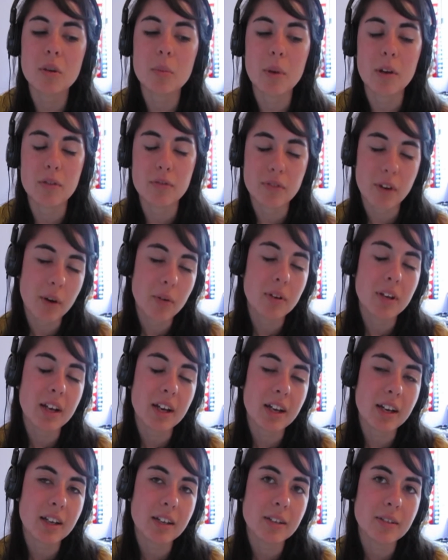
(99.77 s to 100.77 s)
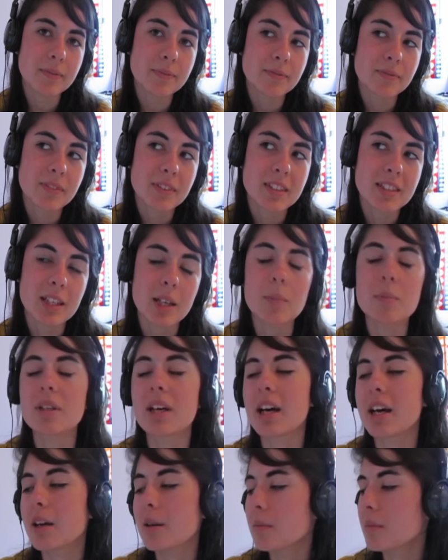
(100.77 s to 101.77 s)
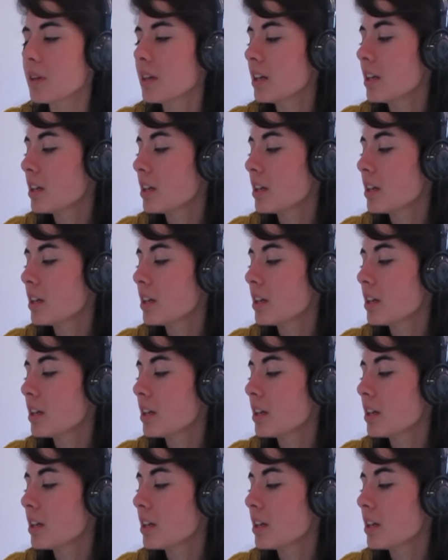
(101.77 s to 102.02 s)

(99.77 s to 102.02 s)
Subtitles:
my phone died at the same time.